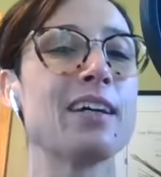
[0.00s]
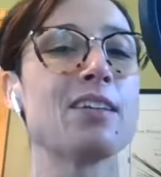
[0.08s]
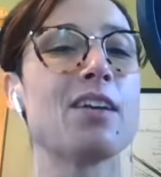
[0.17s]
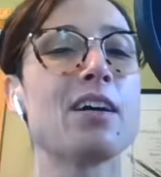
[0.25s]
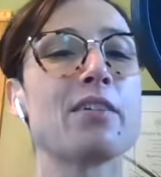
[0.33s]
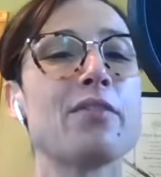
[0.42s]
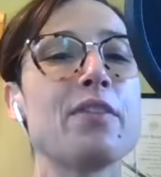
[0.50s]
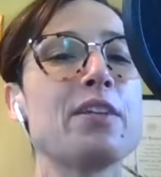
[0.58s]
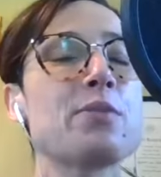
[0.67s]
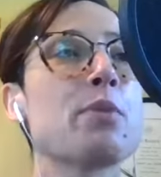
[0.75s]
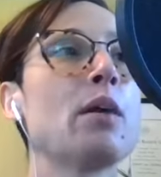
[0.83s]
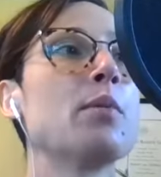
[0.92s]
A lot of these
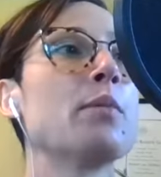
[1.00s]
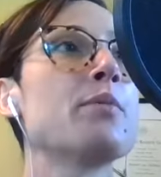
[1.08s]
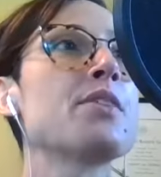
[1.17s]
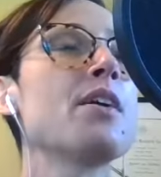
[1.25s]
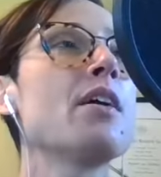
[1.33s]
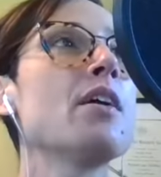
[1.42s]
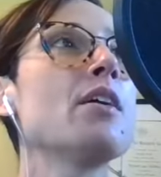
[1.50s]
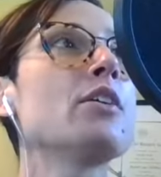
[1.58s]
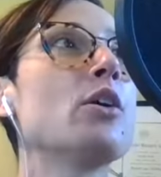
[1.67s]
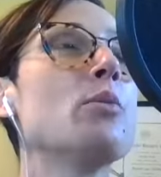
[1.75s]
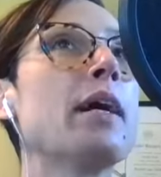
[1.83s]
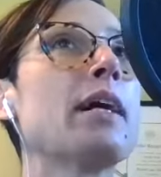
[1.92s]
problems
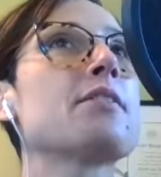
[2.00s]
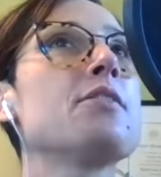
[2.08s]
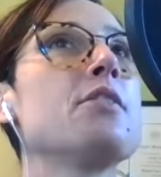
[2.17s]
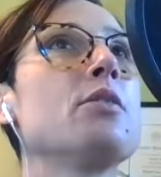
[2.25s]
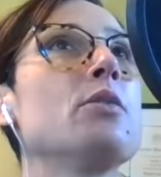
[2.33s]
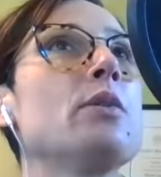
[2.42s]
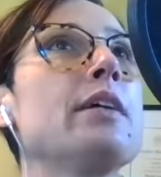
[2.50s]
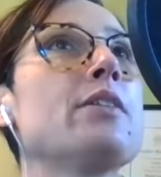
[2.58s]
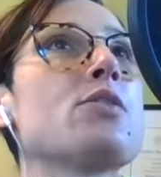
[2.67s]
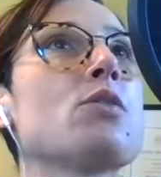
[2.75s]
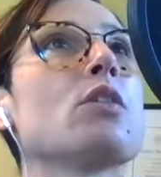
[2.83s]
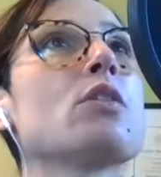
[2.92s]
go back to
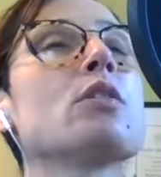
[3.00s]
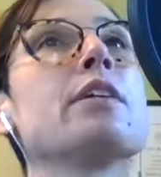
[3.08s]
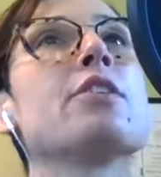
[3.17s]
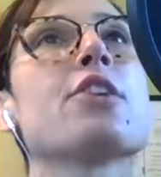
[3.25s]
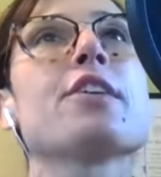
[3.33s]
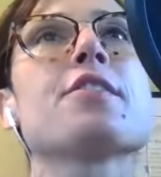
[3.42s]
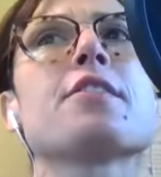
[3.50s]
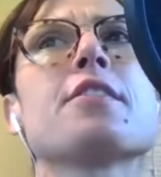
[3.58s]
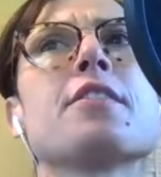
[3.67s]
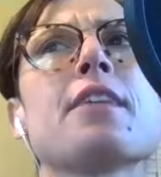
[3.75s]
historical injustices.